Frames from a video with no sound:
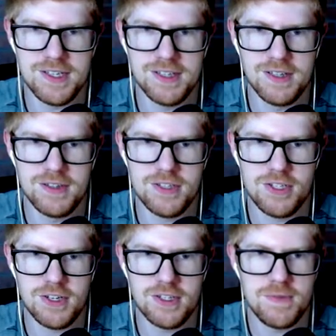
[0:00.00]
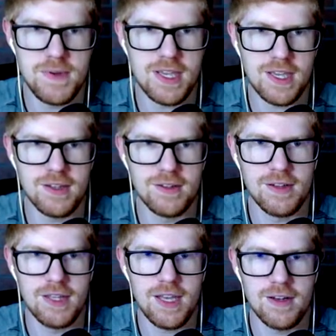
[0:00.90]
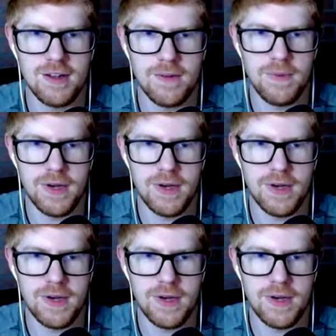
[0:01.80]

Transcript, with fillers: isn't, strictly speaking, legal,